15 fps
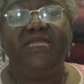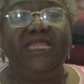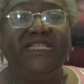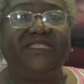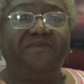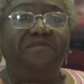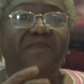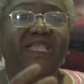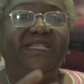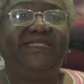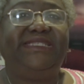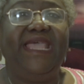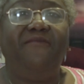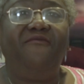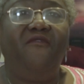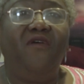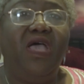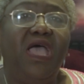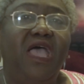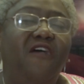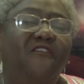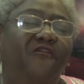This makes them
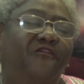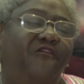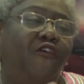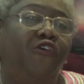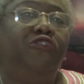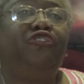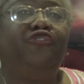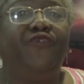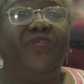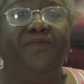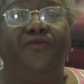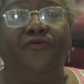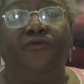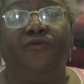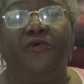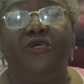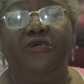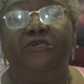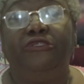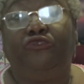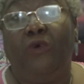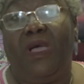vulnerable
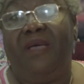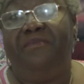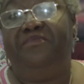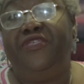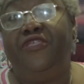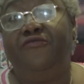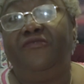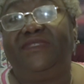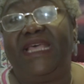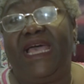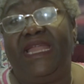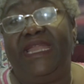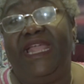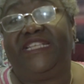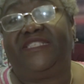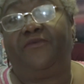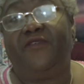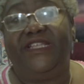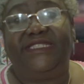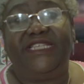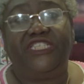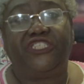to abuse and
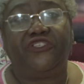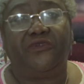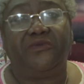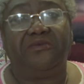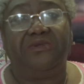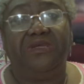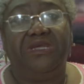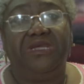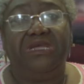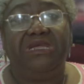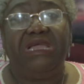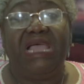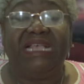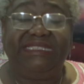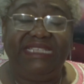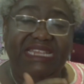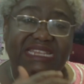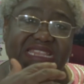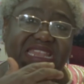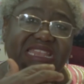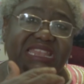exploitation, as it